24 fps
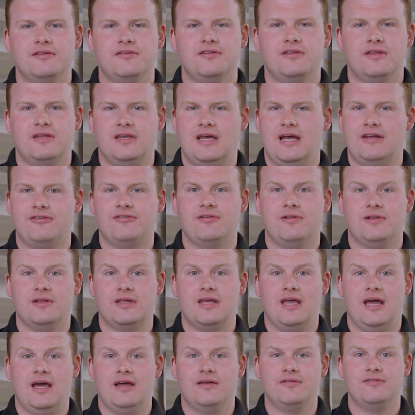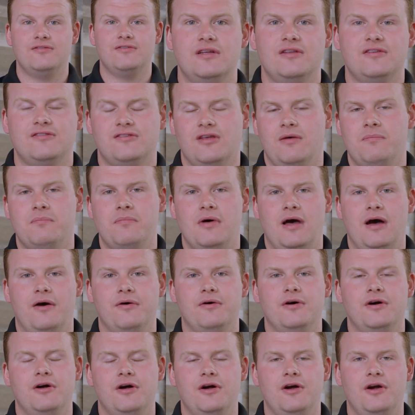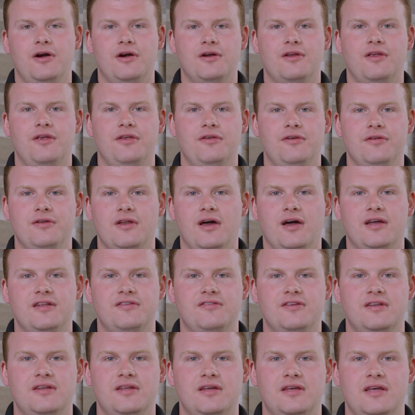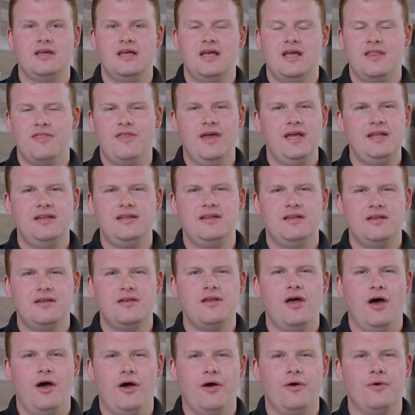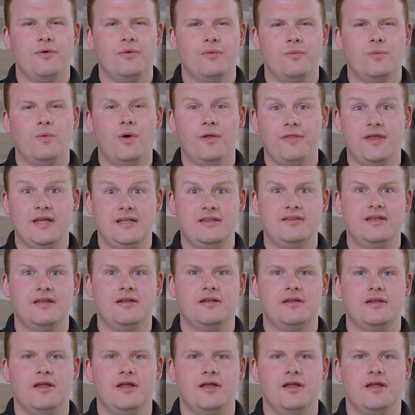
to the national accounts, Sunbelt, Herc, United, they didn't know what they didn't